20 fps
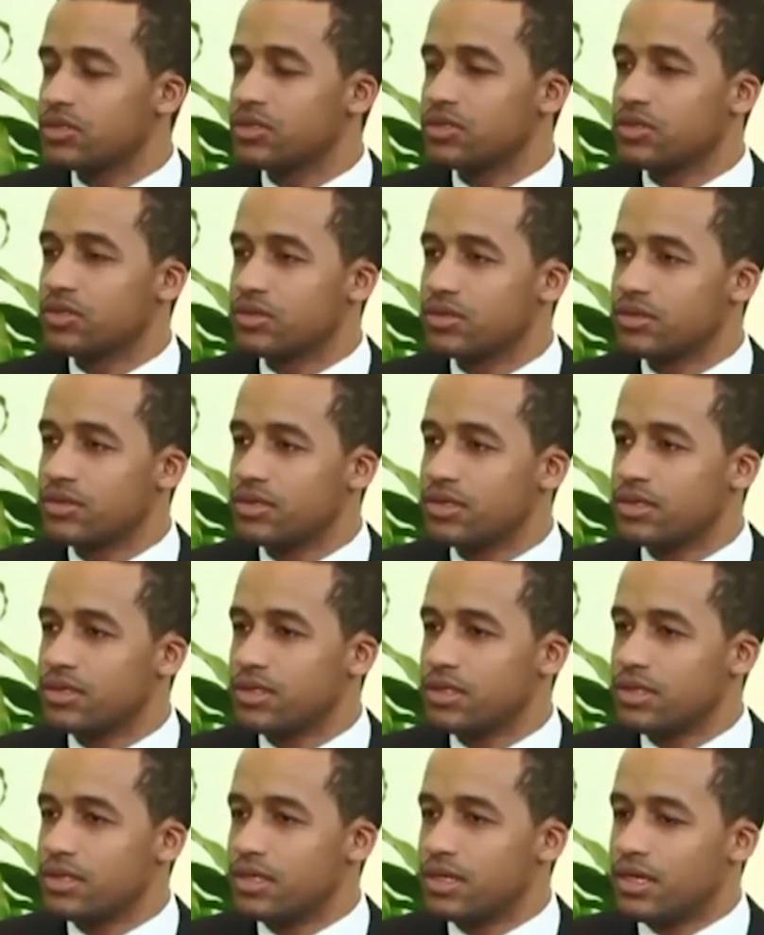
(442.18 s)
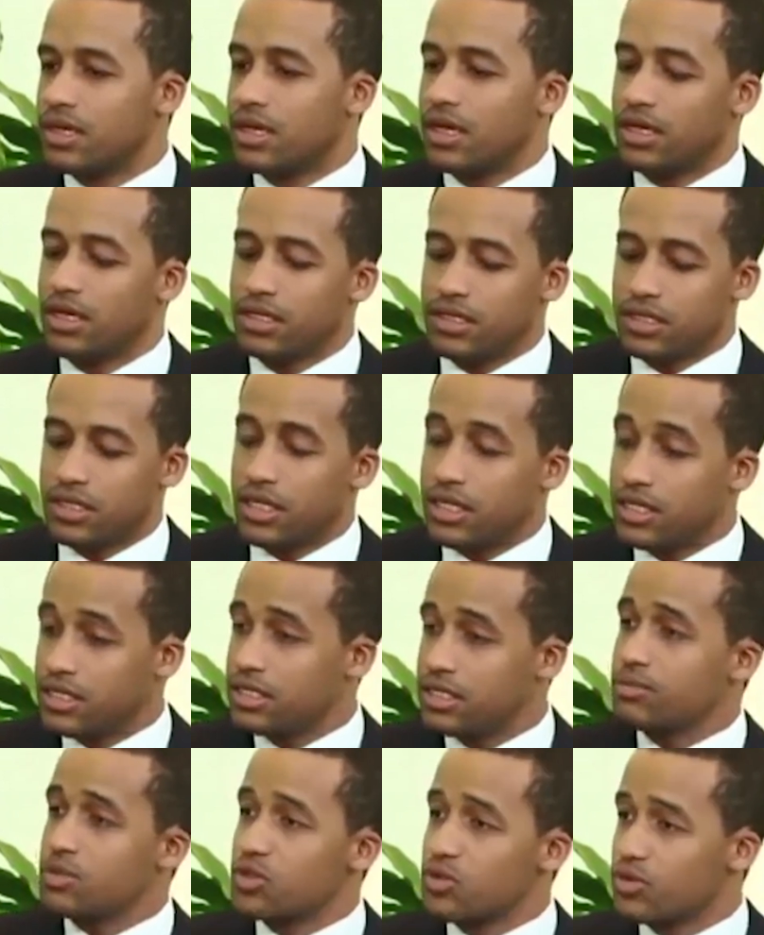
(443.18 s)
Sure. Mm-hmm. And it
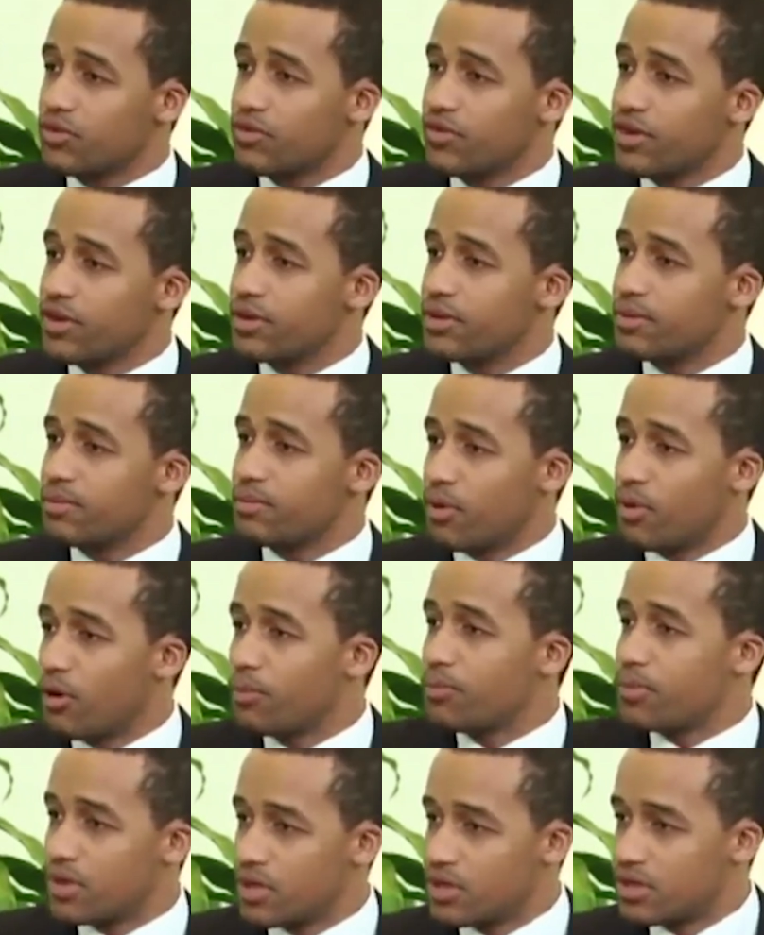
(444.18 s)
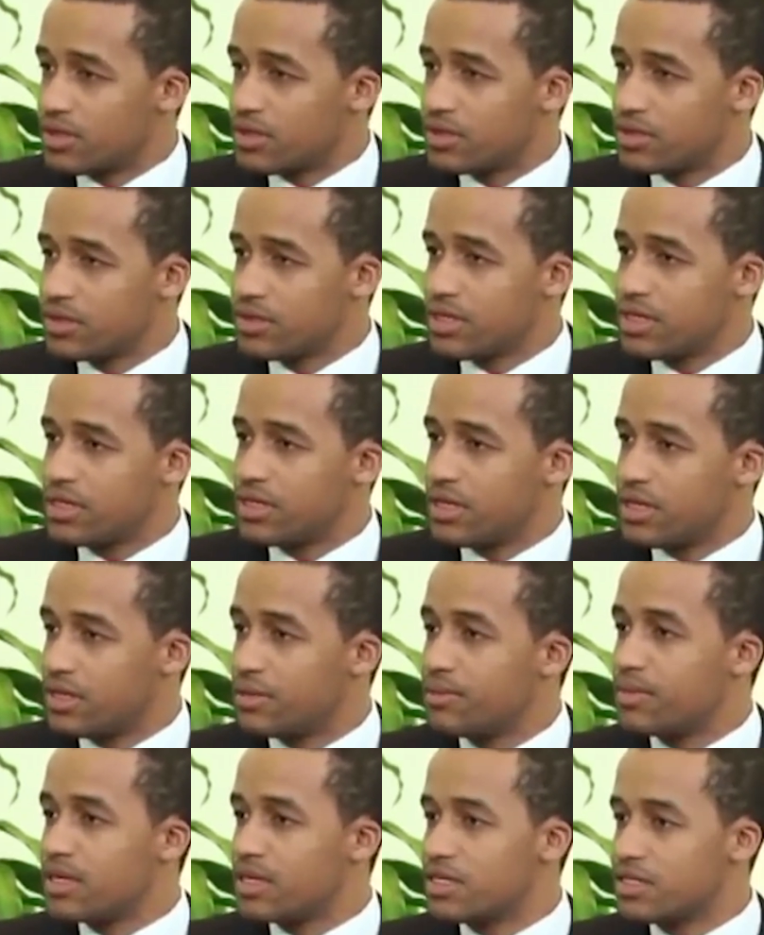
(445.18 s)
seems you were very popular in
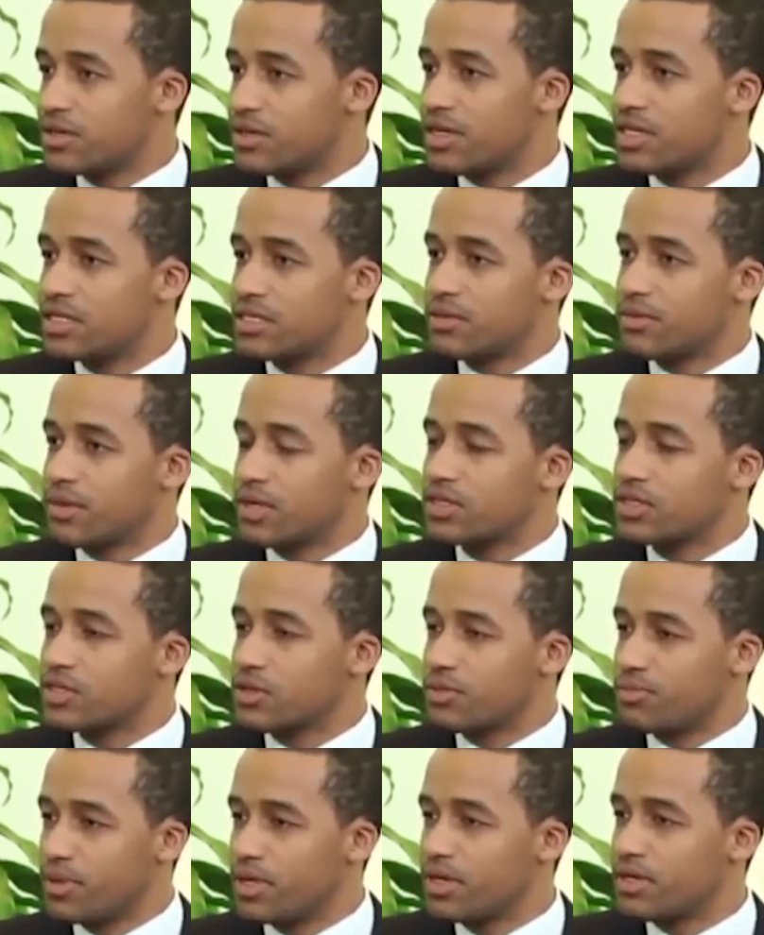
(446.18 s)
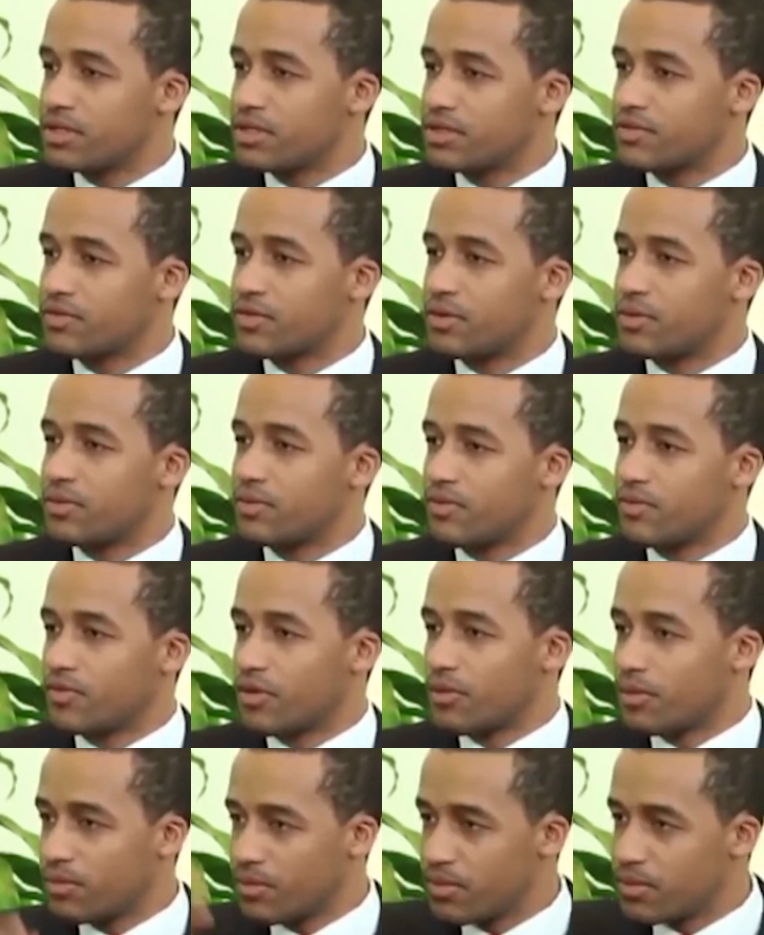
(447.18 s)
the military, at least amongst your peers,
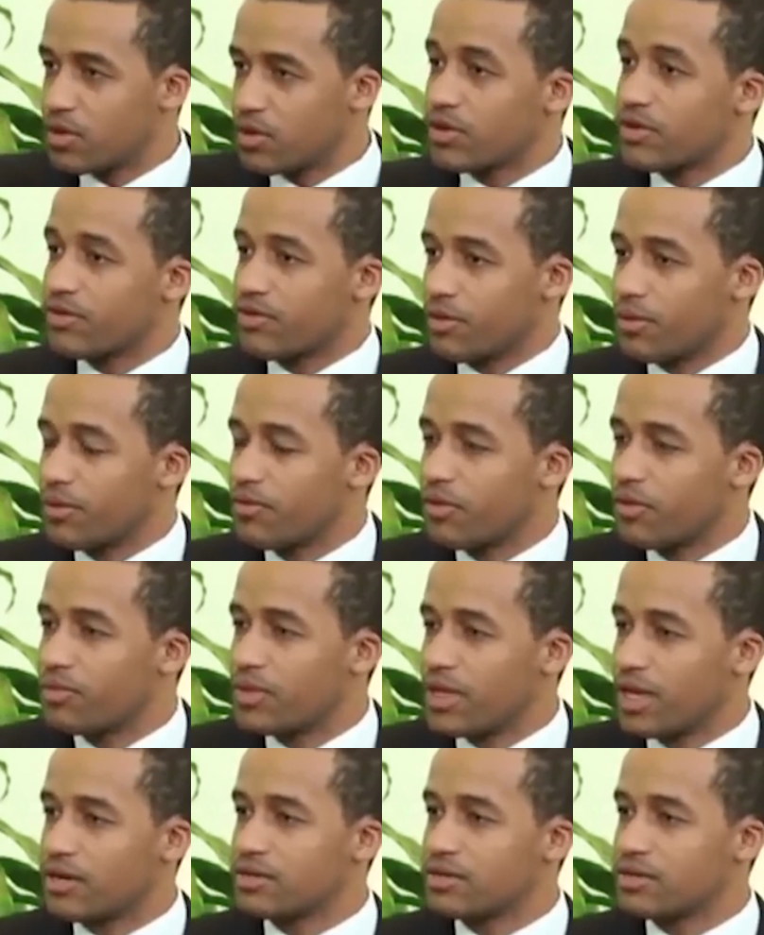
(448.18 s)
from looking from it from the